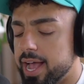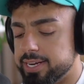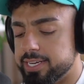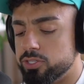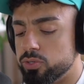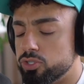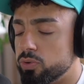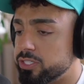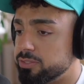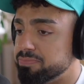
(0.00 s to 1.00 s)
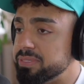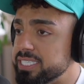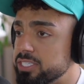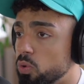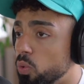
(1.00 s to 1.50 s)
and they don't trust
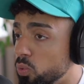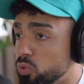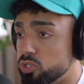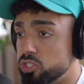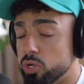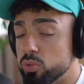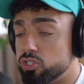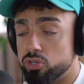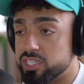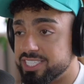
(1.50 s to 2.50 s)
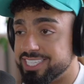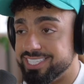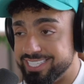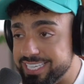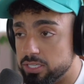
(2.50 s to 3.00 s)
me or don't trust the
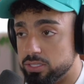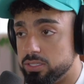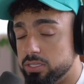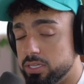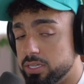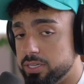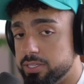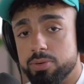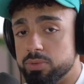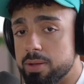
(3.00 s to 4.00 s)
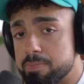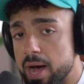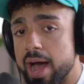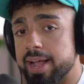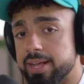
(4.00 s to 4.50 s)
deal, they will not
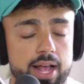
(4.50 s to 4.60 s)
buy.